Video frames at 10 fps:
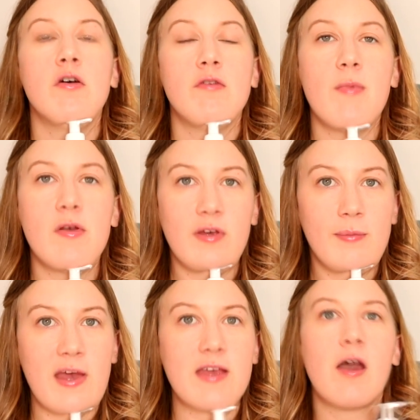removing
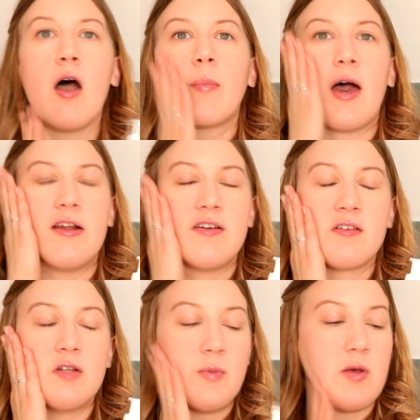makeup, and it's
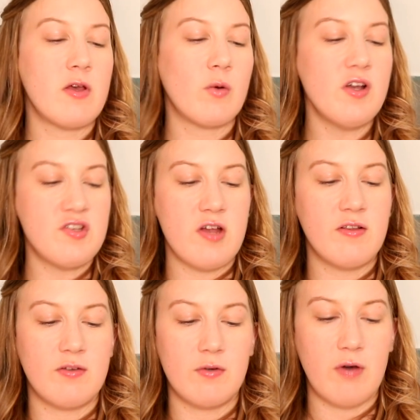going to be quite
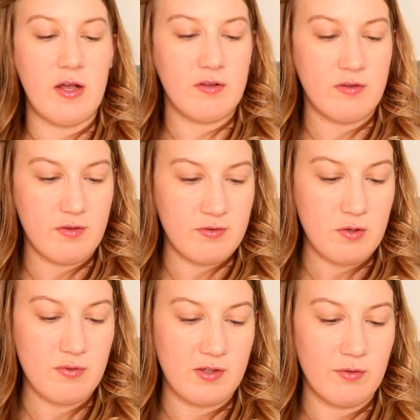gentle and
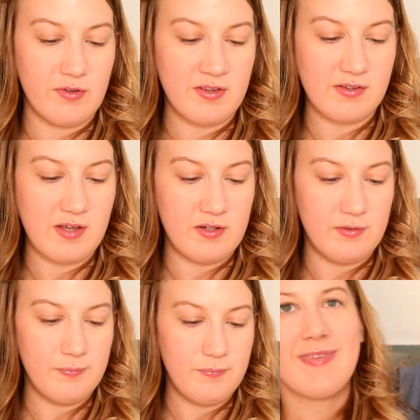soothing on the skin.
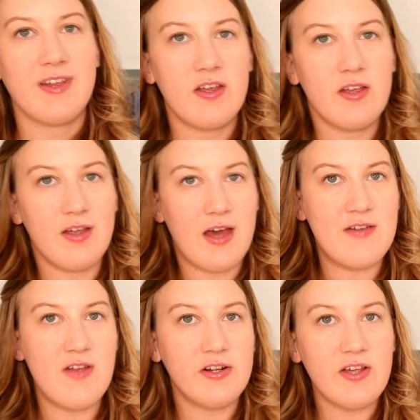
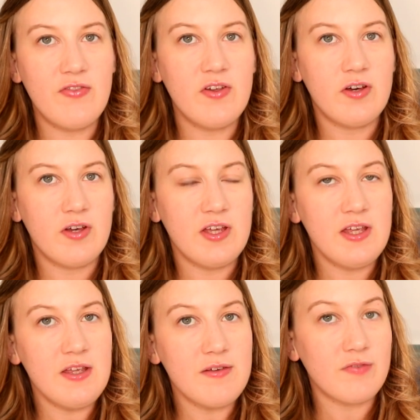And then in the
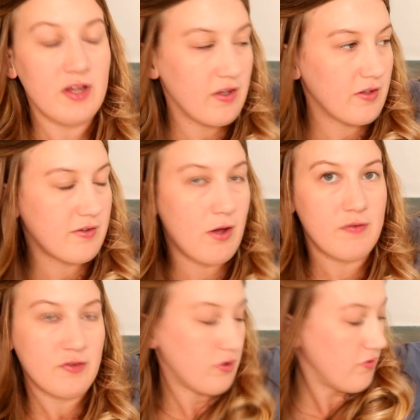evenings
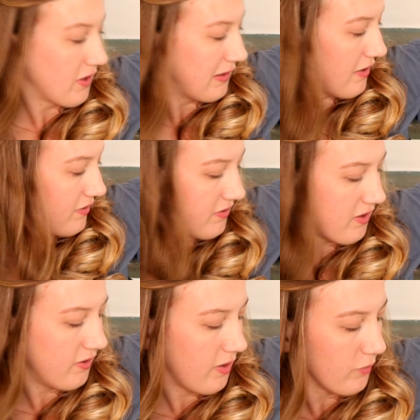after doing the
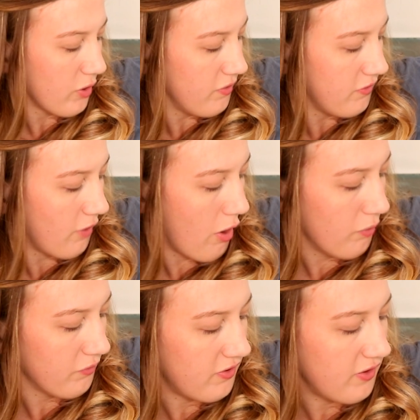cleansing, I'm going to
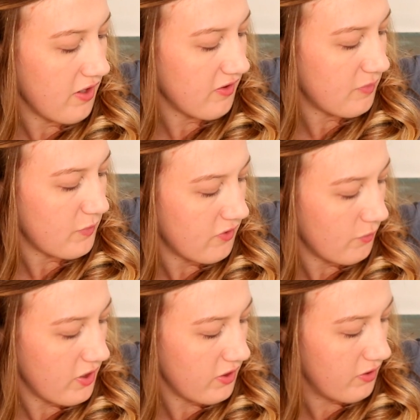alternate
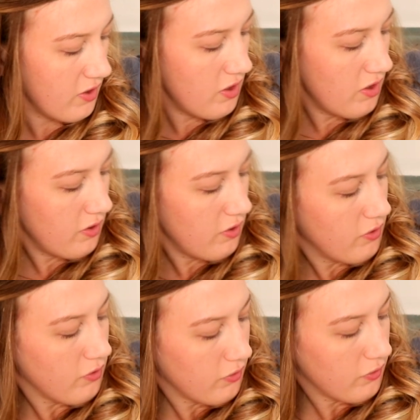between
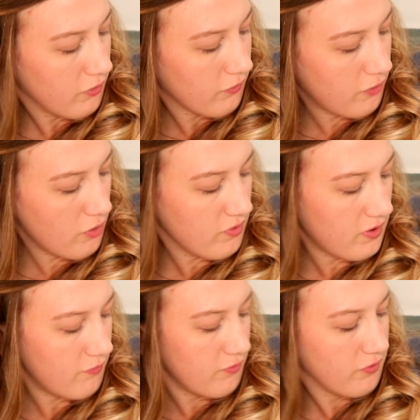two
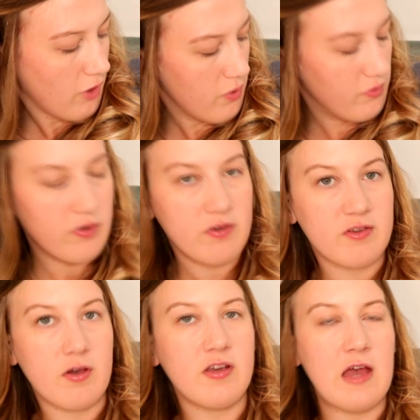different toners.
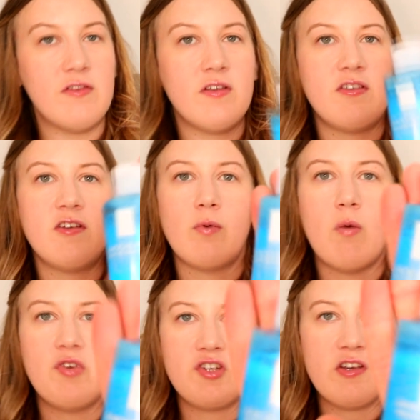So again, there's this one
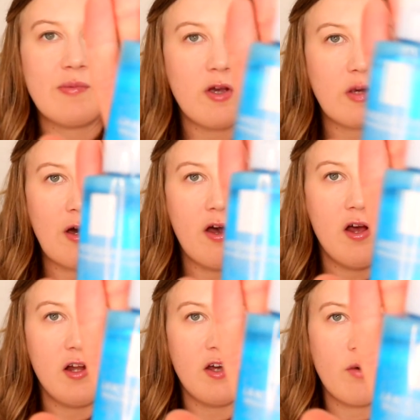which I spoke about earlier,